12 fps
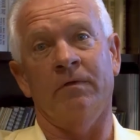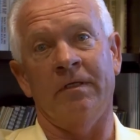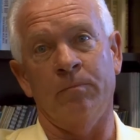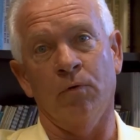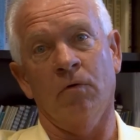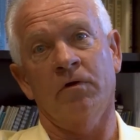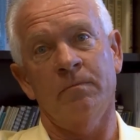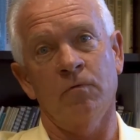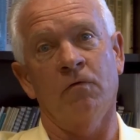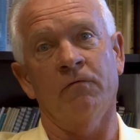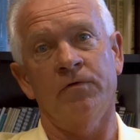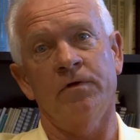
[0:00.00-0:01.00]
they brought him
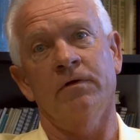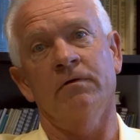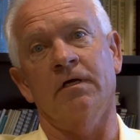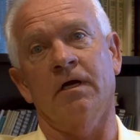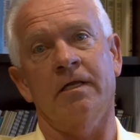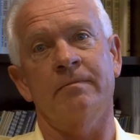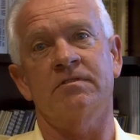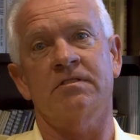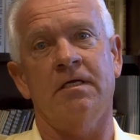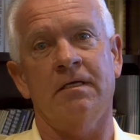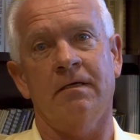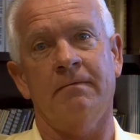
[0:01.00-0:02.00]
over here and got him
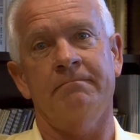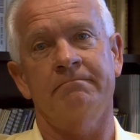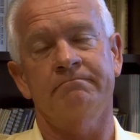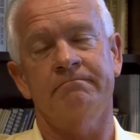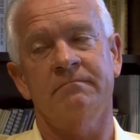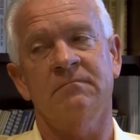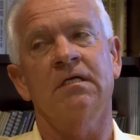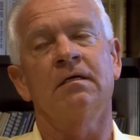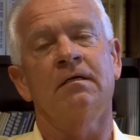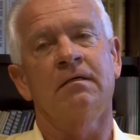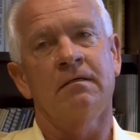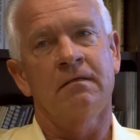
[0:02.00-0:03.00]
set up,
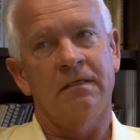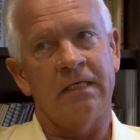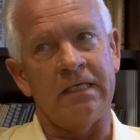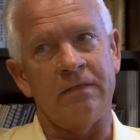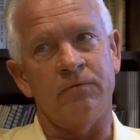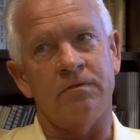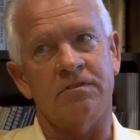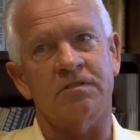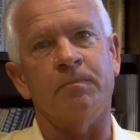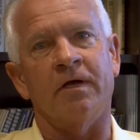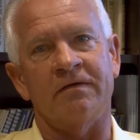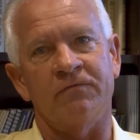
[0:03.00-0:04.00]
he was
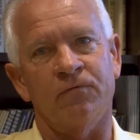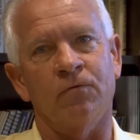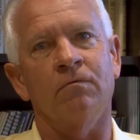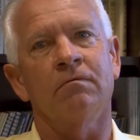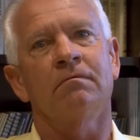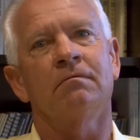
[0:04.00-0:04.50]
spiteful,